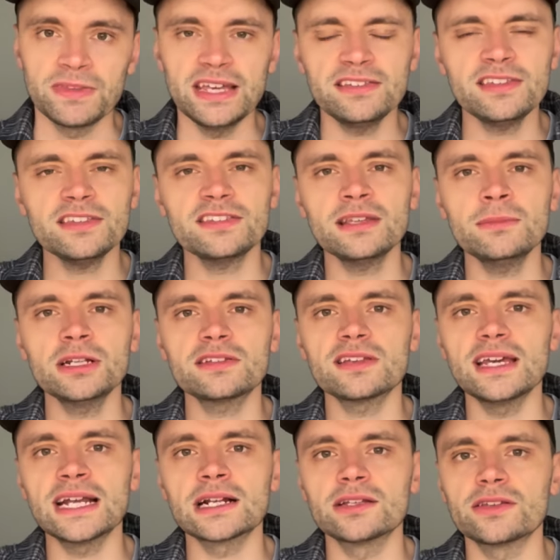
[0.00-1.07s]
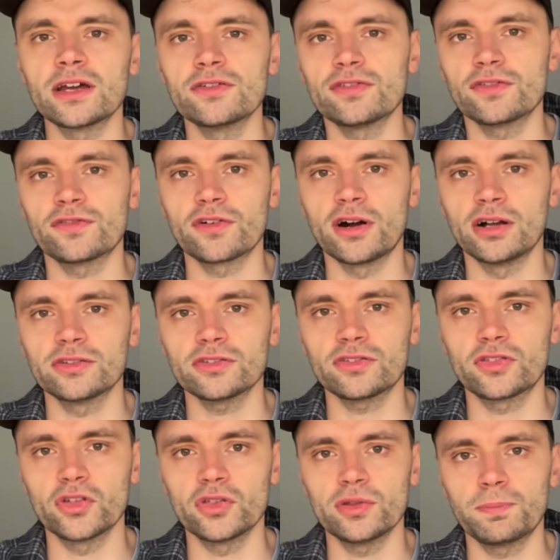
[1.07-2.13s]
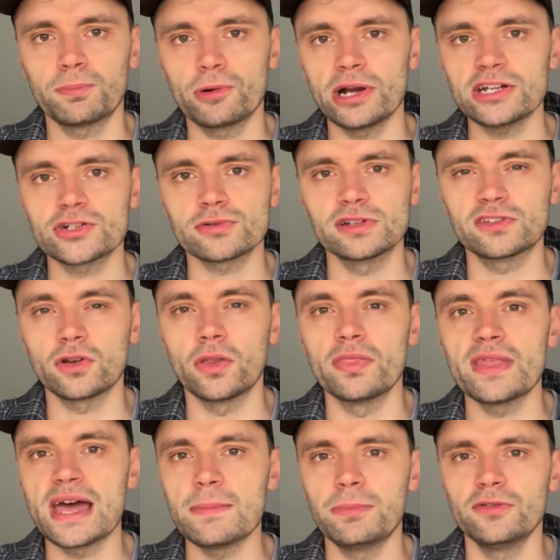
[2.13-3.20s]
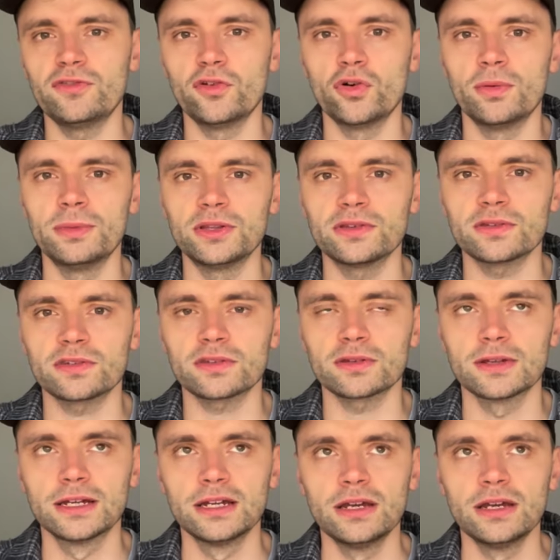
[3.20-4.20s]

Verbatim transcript: Is it similar to England though for France, that the pressure is on their performance?